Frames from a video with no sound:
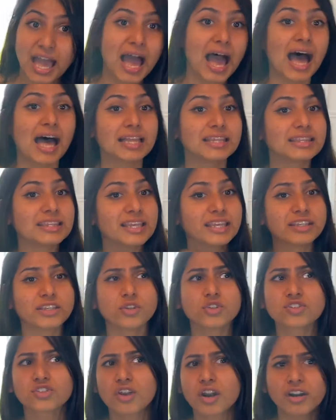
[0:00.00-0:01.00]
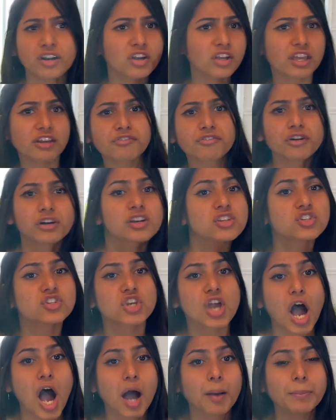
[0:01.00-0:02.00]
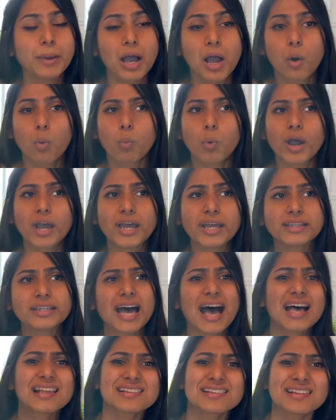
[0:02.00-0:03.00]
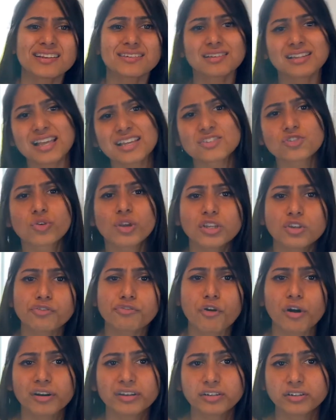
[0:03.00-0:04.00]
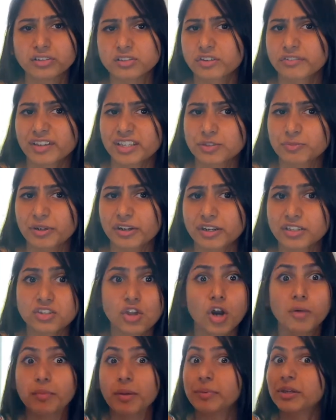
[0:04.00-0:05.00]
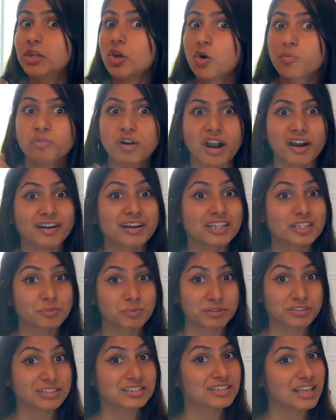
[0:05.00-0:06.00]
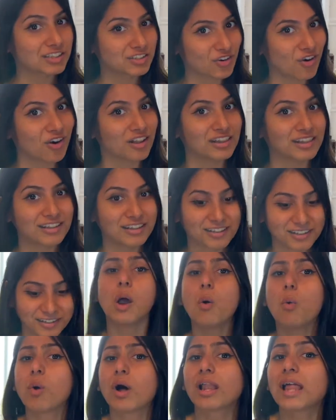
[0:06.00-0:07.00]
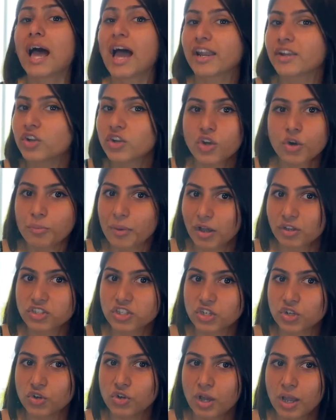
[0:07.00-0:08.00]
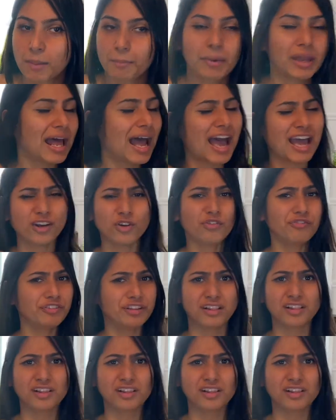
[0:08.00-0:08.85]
and then you start looking for a job with as little as three to four years of experience or maybe no prior experience at all. Well, I don't know about you, but I don't feel